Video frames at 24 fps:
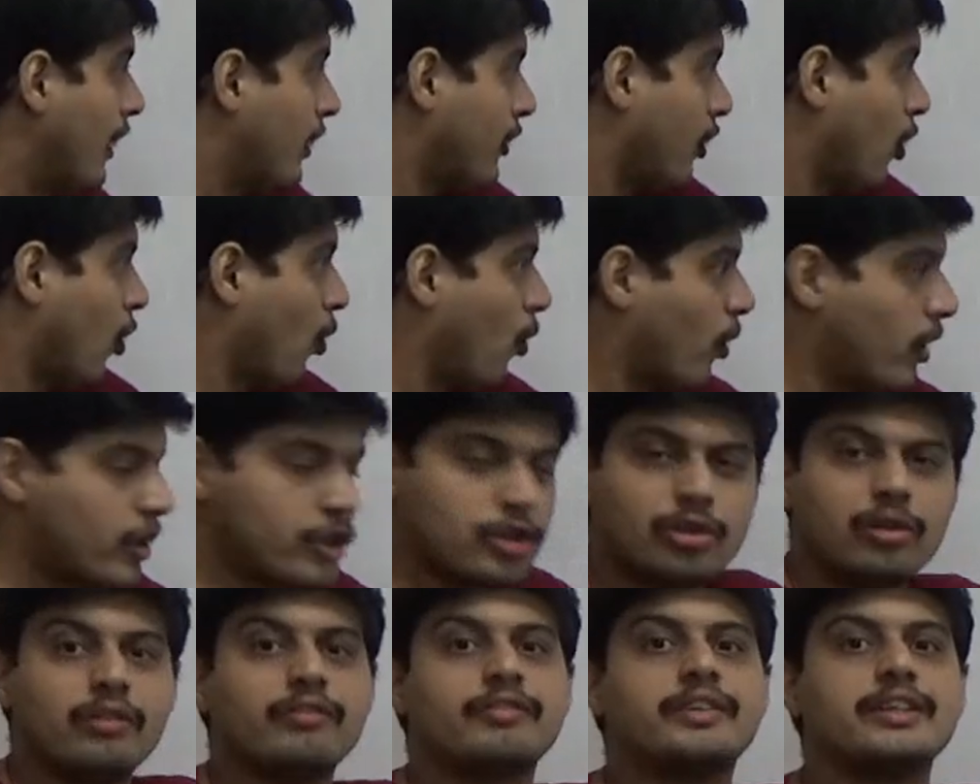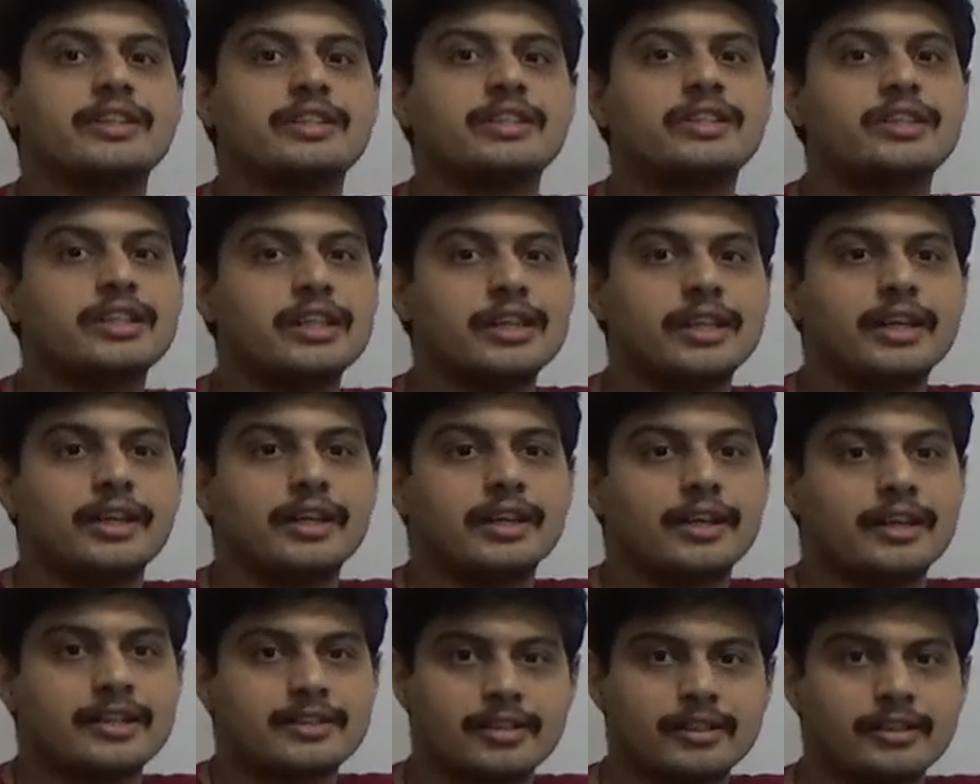The origin of this
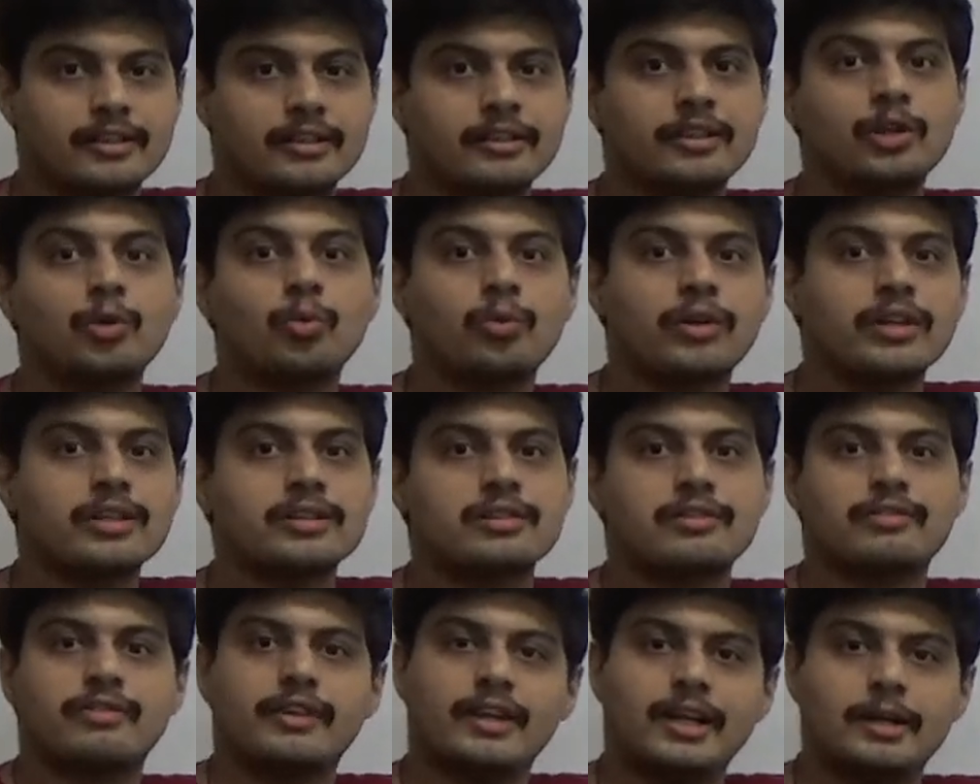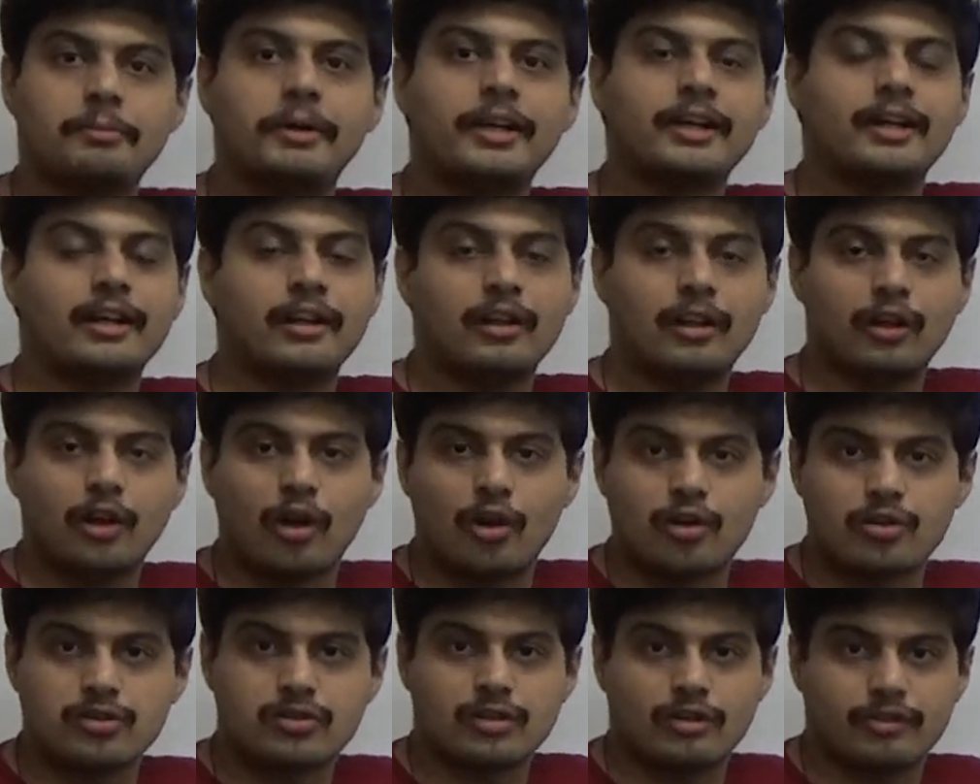g is in Newton's fundamental
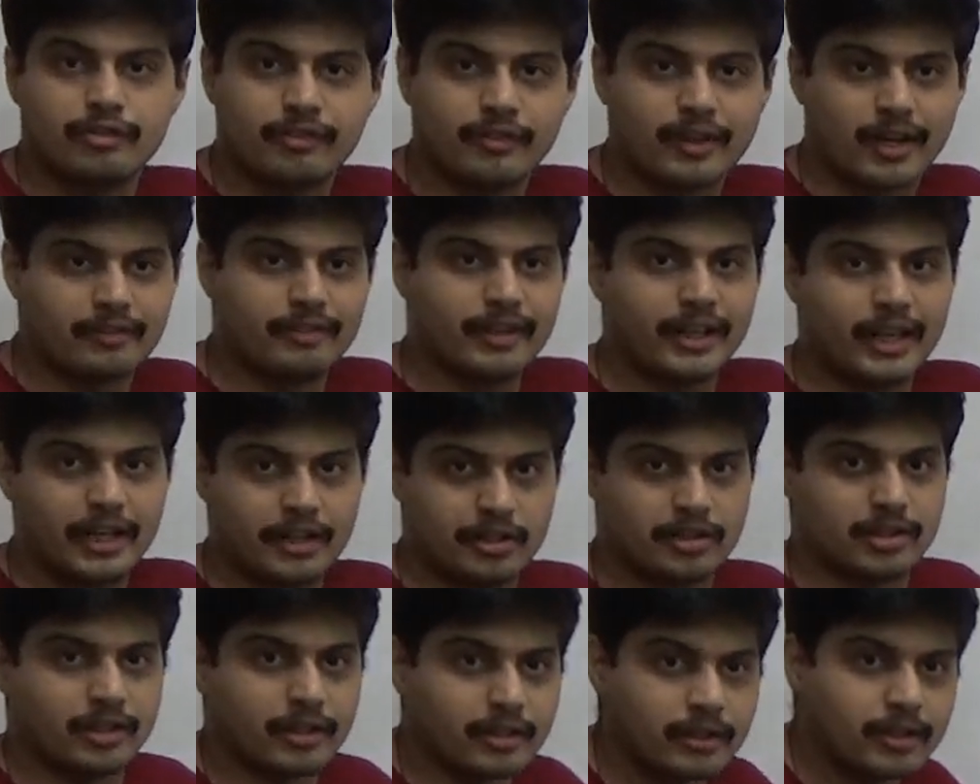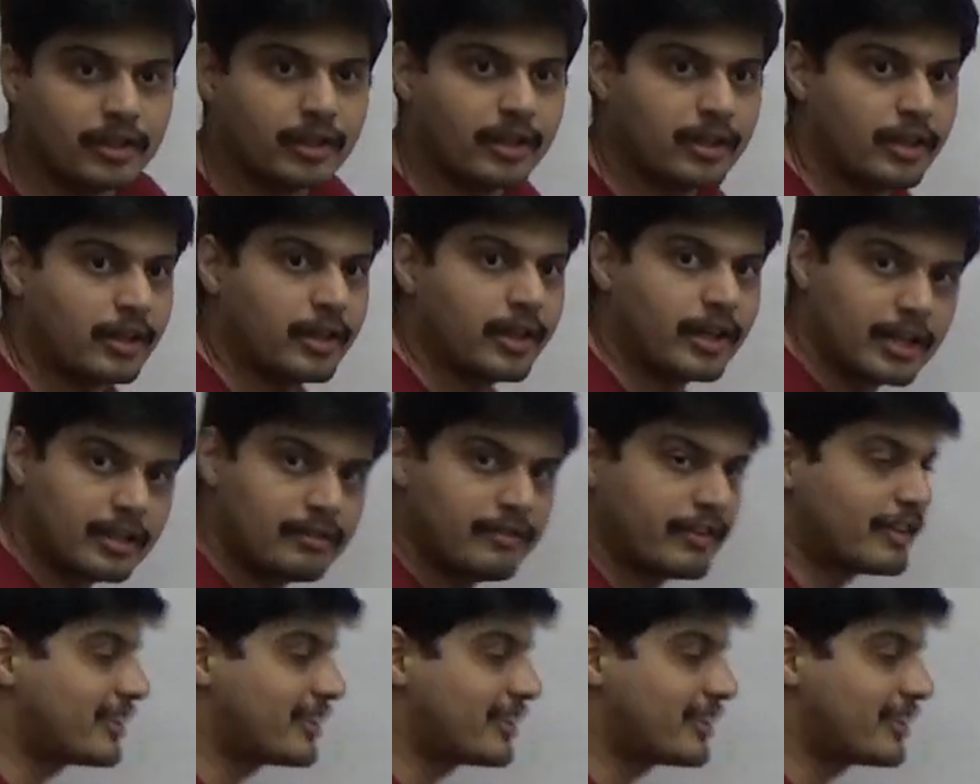laws of gravitation, in